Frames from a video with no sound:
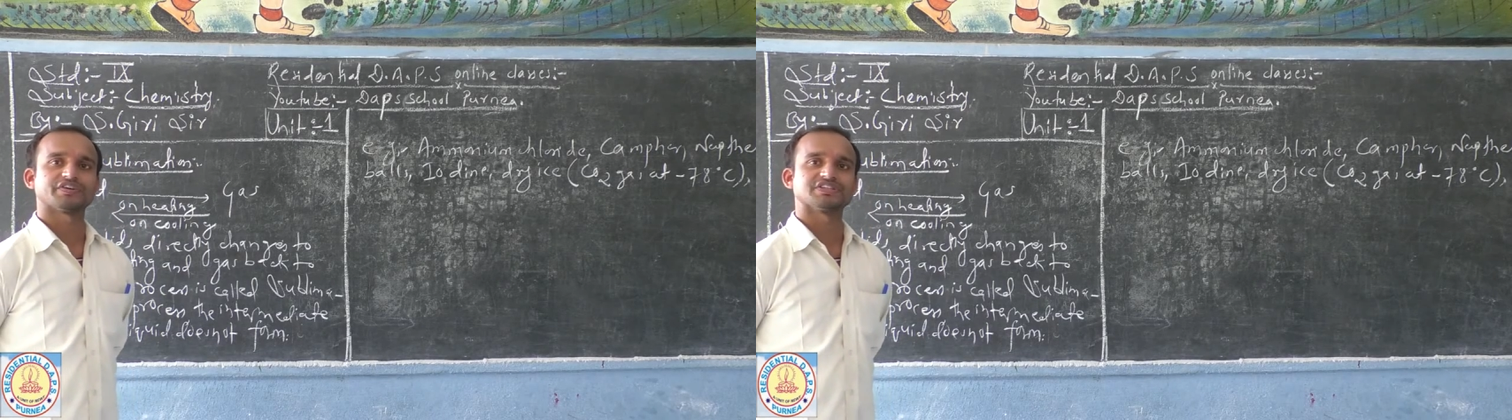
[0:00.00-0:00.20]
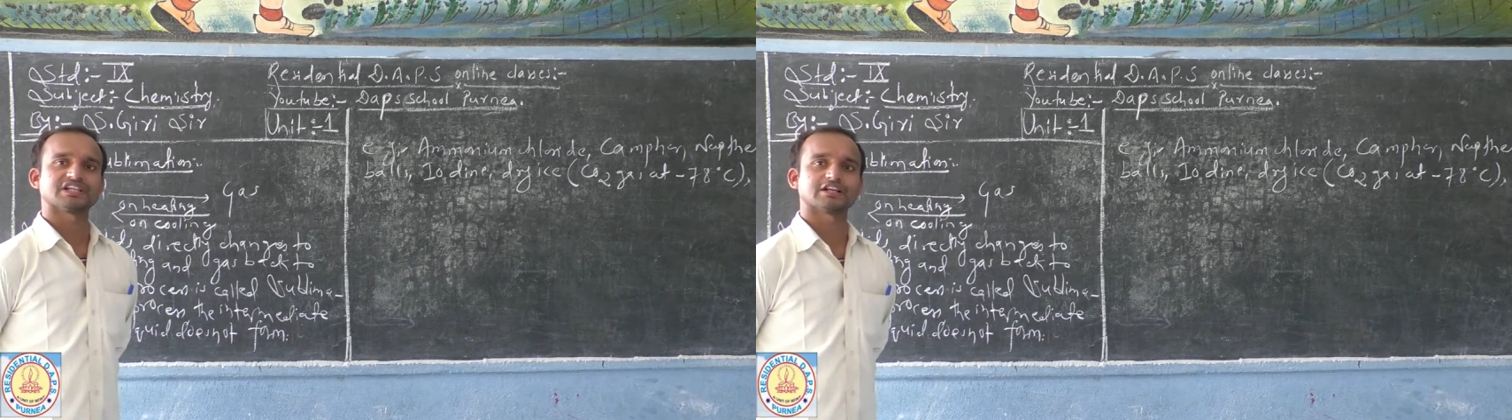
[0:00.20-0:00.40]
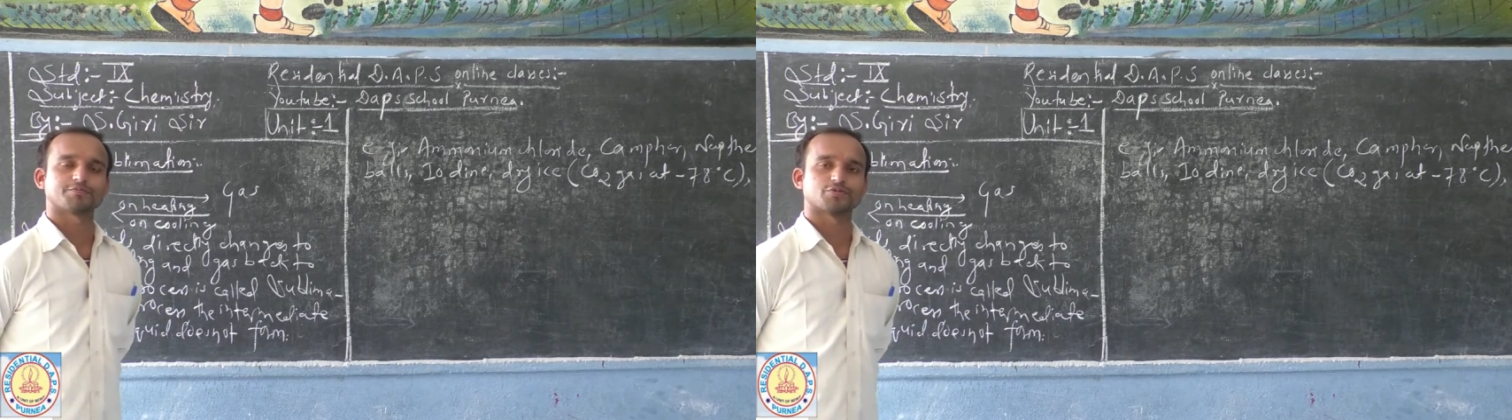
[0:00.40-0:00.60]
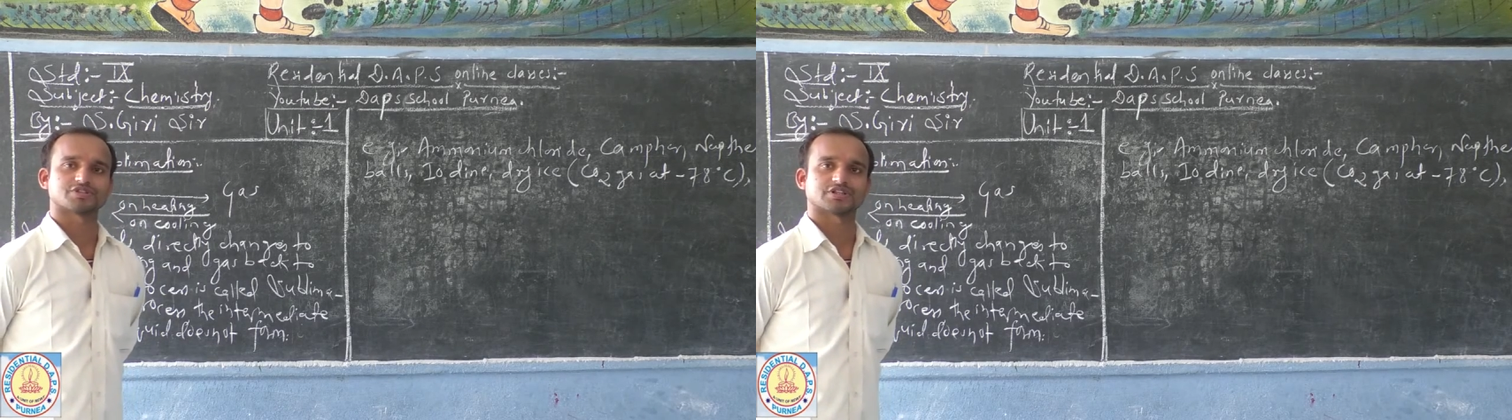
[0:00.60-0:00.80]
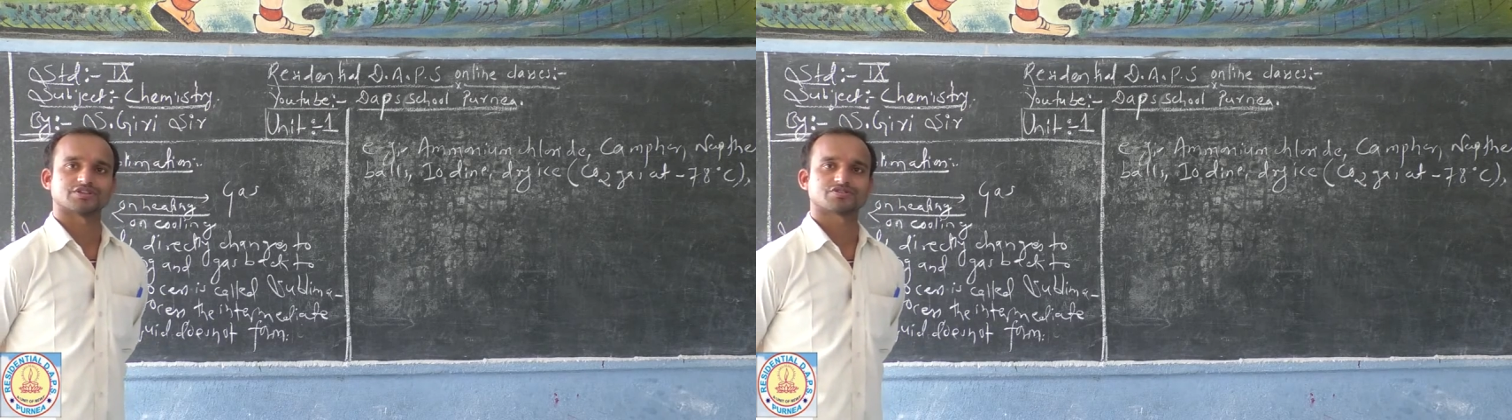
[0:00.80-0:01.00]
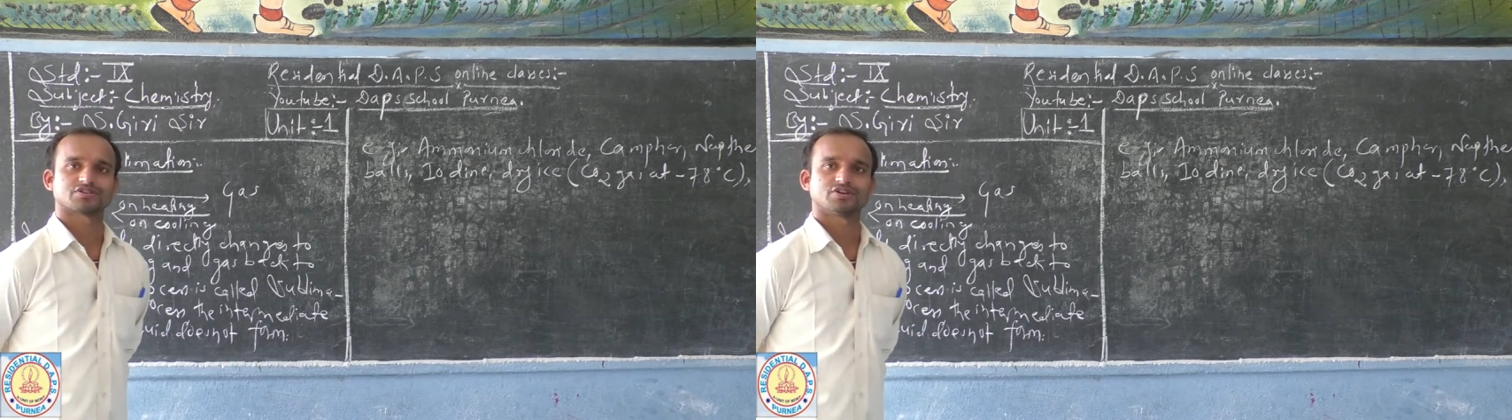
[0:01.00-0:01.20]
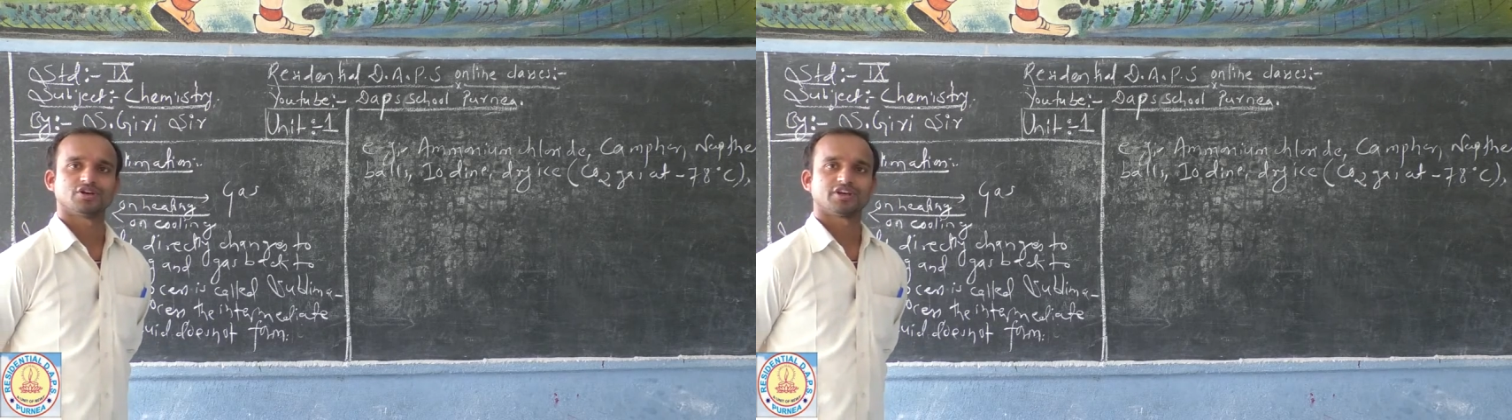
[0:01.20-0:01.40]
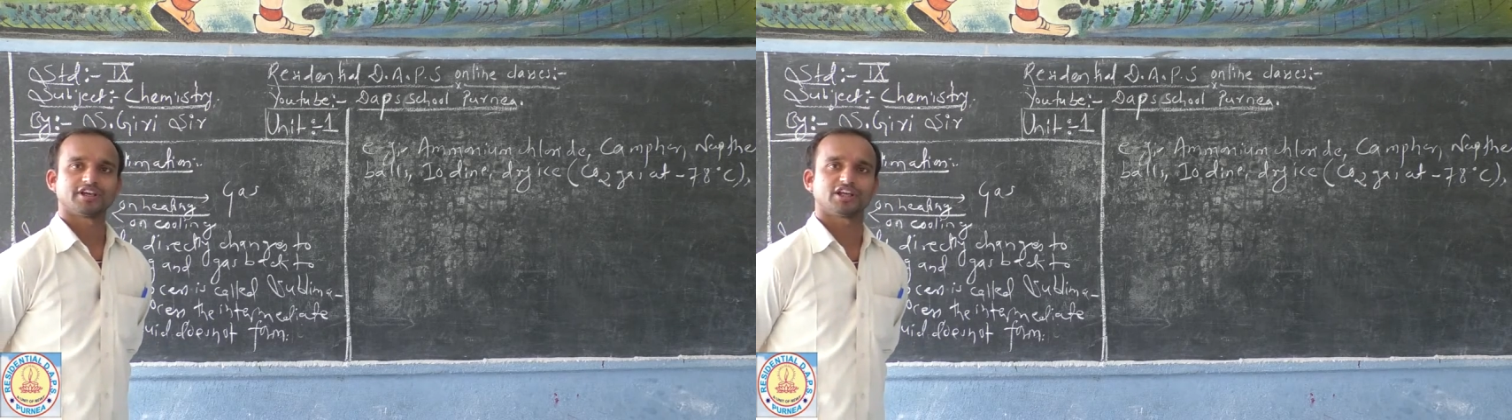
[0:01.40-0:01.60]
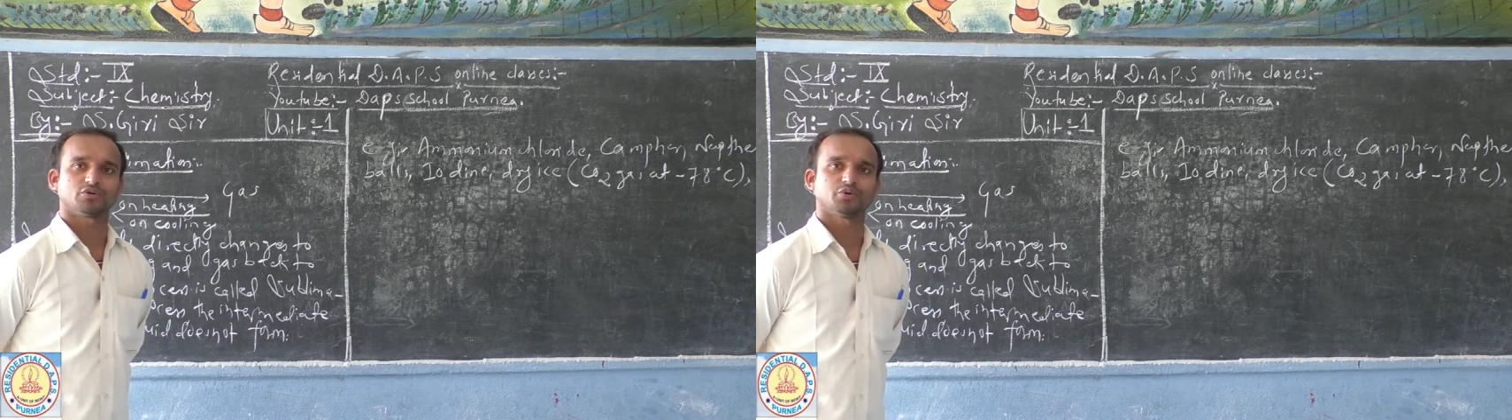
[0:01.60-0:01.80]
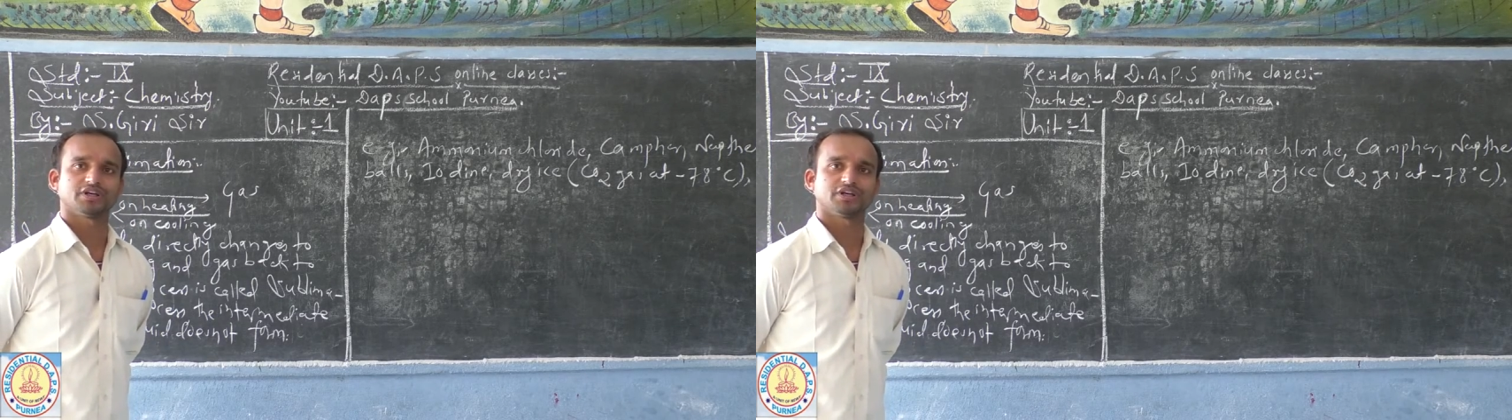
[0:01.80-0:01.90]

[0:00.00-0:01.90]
physical process in